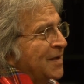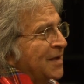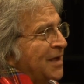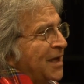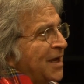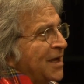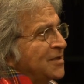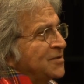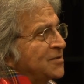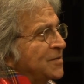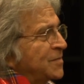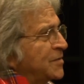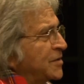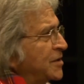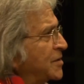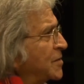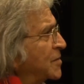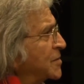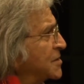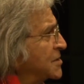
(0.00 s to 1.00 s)
kinds of
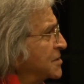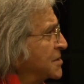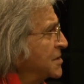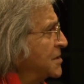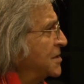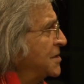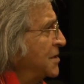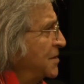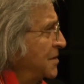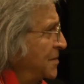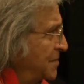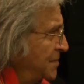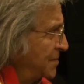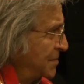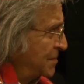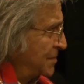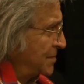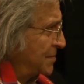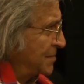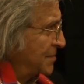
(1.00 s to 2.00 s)
theodicy,
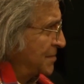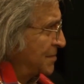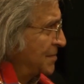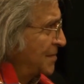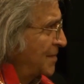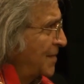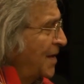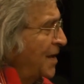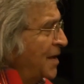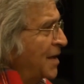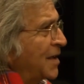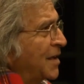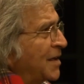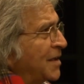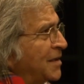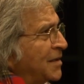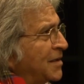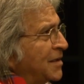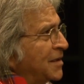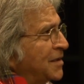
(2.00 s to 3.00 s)

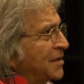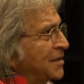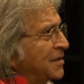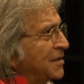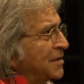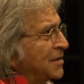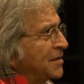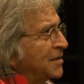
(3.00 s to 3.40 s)
that